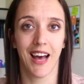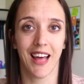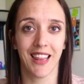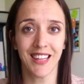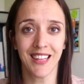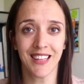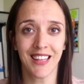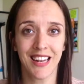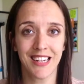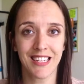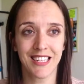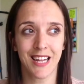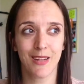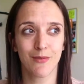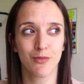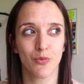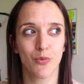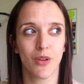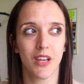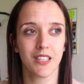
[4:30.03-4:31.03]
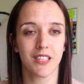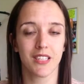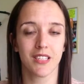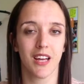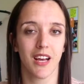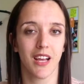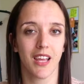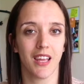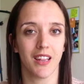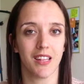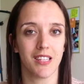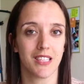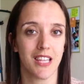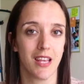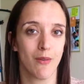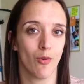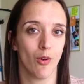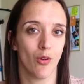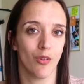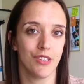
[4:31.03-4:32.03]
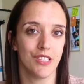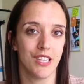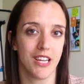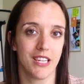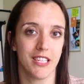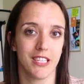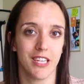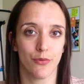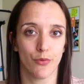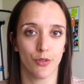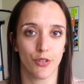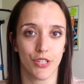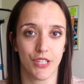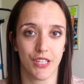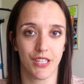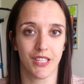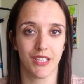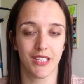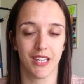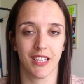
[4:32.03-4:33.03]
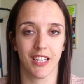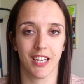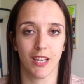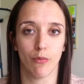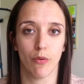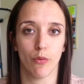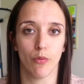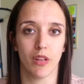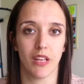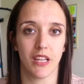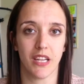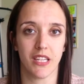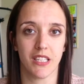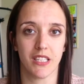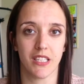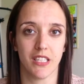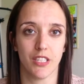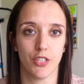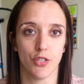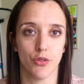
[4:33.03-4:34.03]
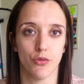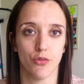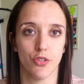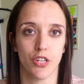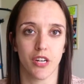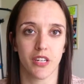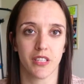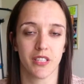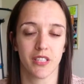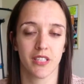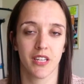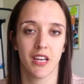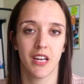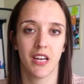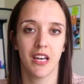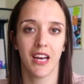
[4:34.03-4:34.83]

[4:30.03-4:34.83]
I think a lot of times we get stuck in the same old day-to-day -day routines and it can be really easy to just